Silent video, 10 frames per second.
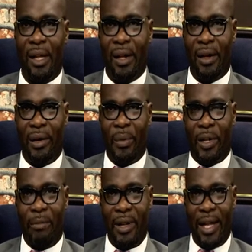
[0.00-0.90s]
All right,
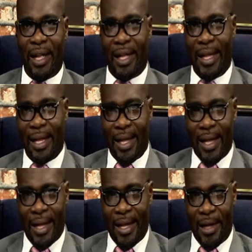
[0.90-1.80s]
welcome back.
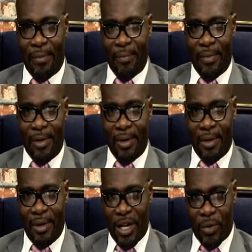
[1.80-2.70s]

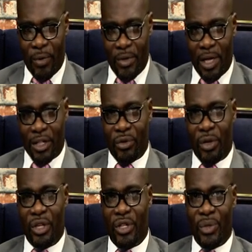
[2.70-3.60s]
Like we'll
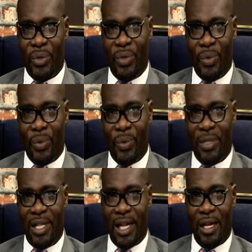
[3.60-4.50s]
naturally do, we'll
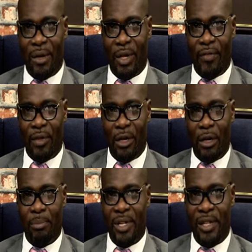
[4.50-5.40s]
take and I'll give you an
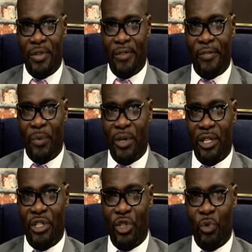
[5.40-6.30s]
update of what the
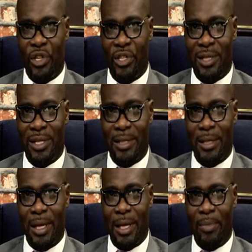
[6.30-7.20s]
situation
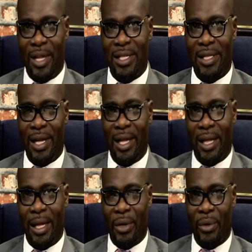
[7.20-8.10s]
is like
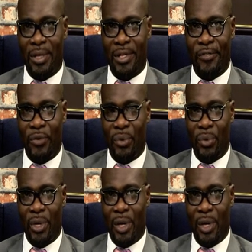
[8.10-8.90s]
across a few